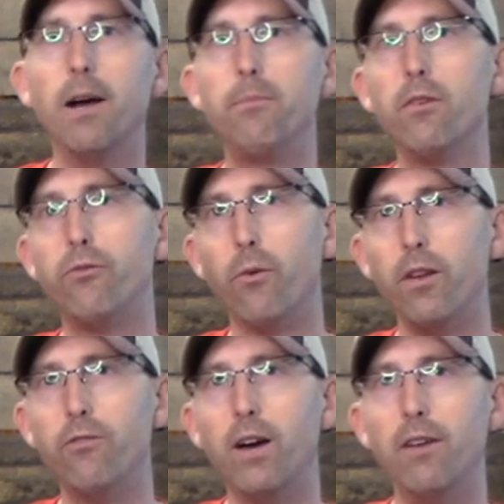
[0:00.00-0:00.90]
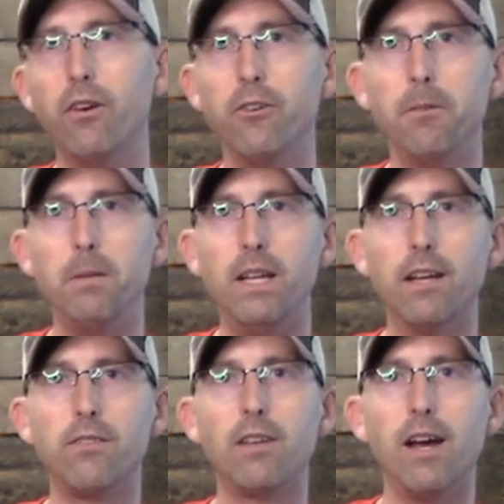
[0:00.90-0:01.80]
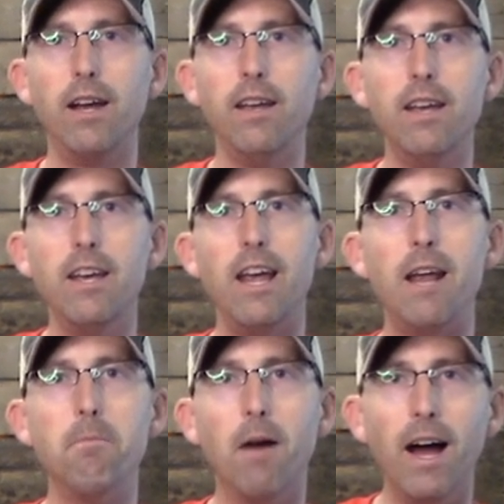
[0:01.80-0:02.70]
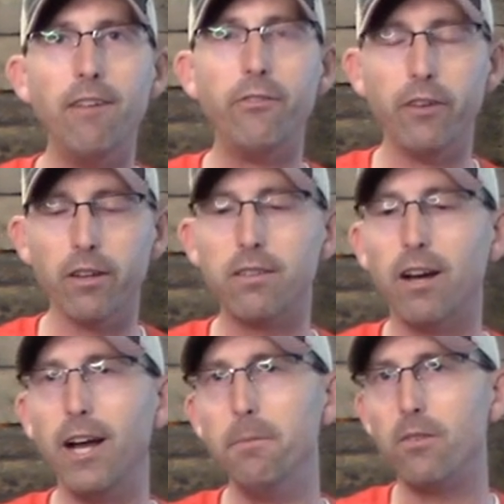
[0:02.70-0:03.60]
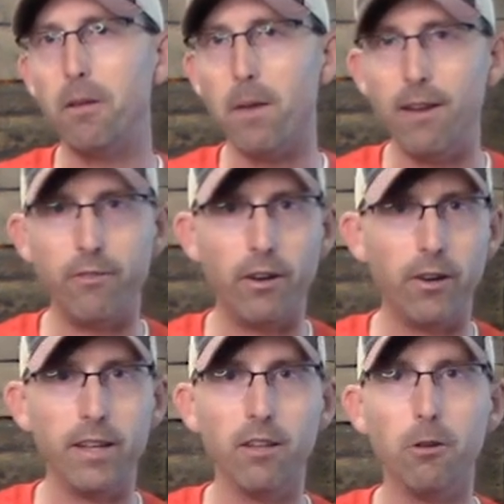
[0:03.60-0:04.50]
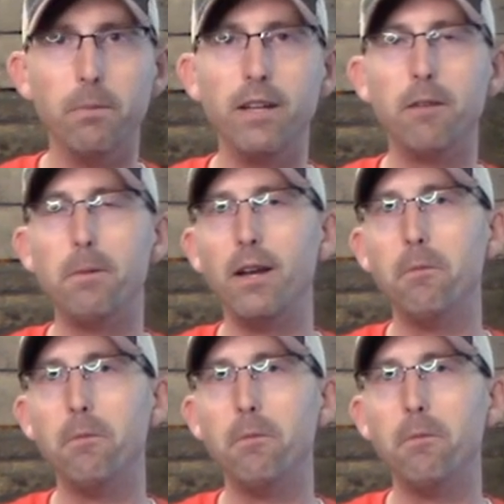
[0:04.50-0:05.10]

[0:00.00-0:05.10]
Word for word: up to 4,500 PSI. And my fill times, they might vary a little bit depending